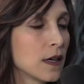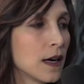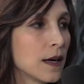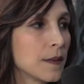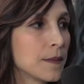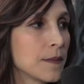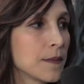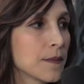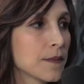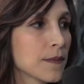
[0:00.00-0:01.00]

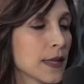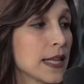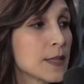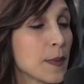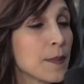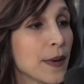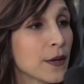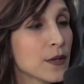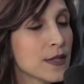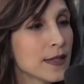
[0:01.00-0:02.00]
and it's been
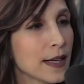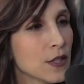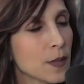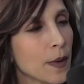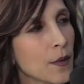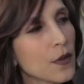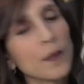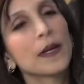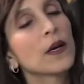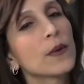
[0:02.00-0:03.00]
better since I actually met with her,
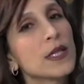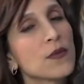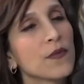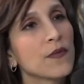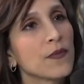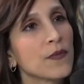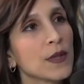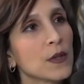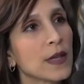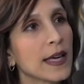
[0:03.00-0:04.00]
but I always
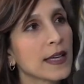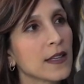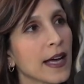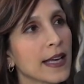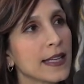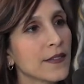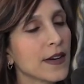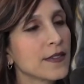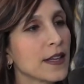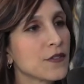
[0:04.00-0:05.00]
feel like I can never
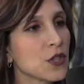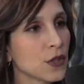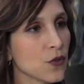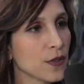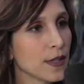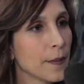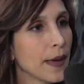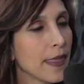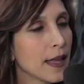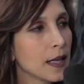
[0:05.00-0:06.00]
have enough children. And
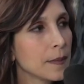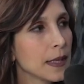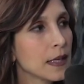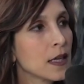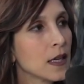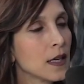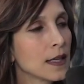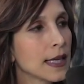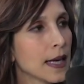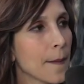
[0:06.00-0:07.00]
by that, I mean,
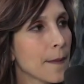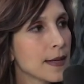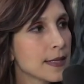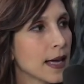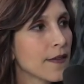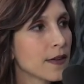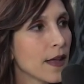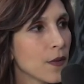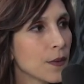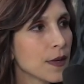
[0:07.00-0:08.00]
like I'm meant to have
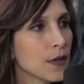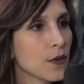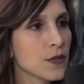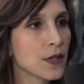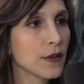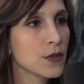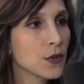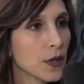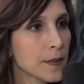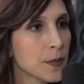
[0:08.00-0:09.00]
another one, or there's another
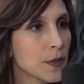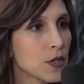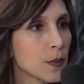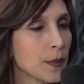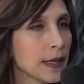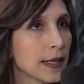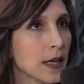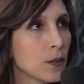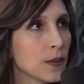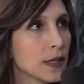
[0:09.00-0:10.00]
soul I'm supposed to bring. And
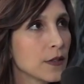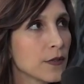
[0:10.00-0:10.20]
I really